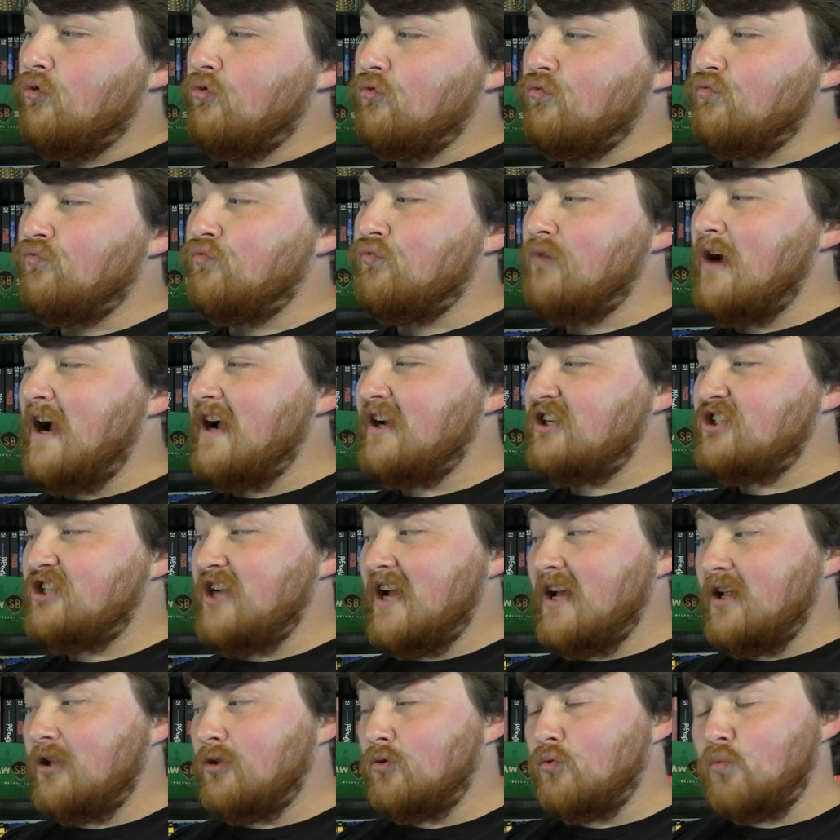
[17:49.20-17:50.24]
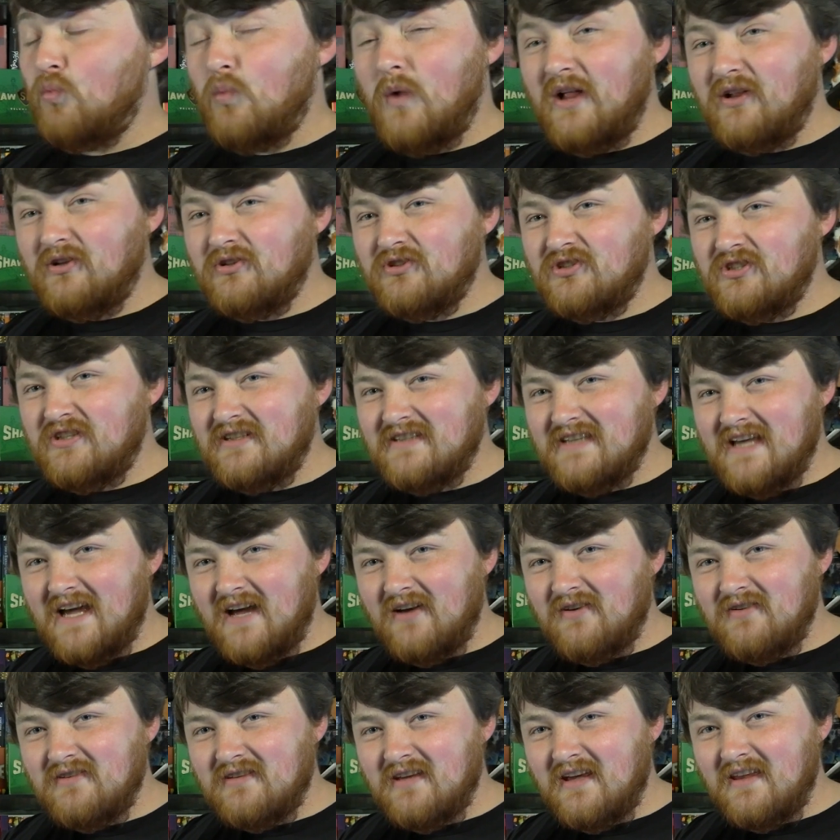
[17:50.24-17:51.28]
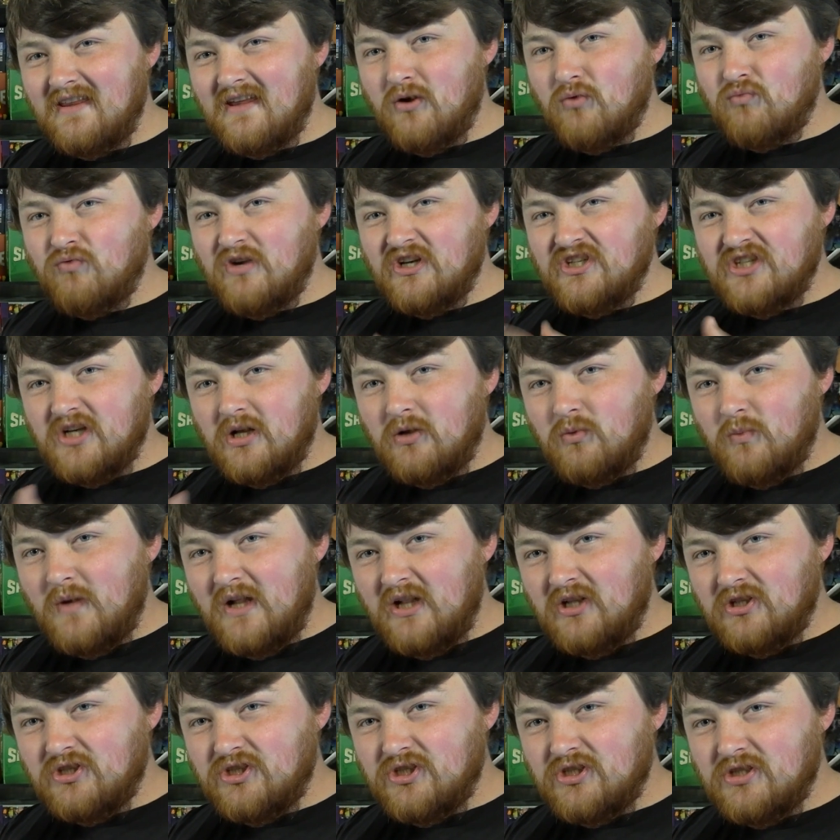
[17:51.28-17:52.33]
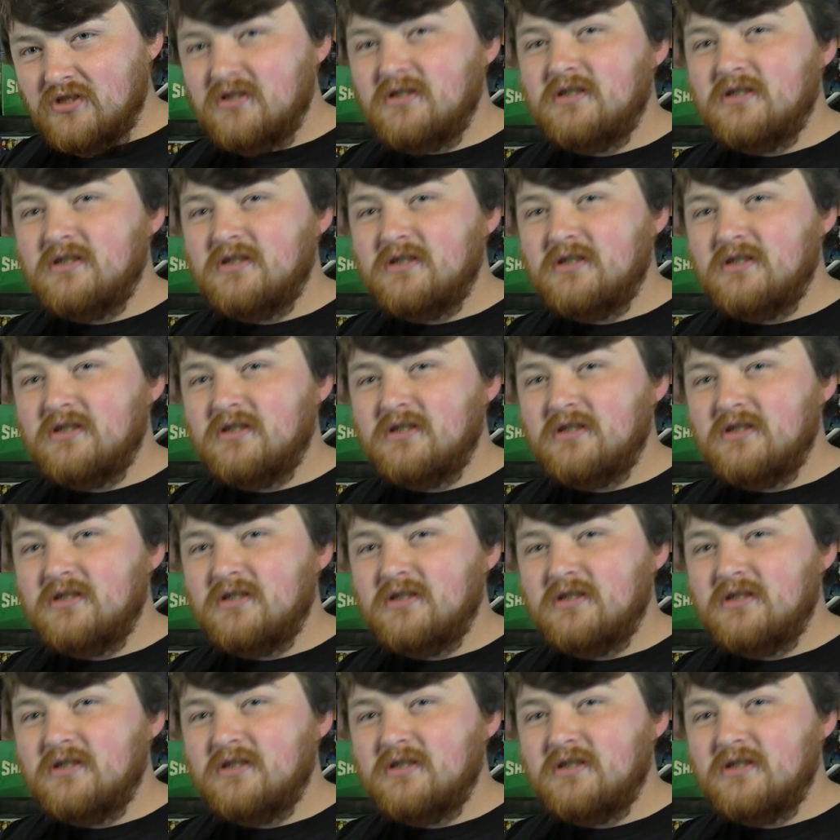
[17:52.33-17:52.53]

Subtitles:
Rachel Welch. Is that how you say that? Rachel Welch?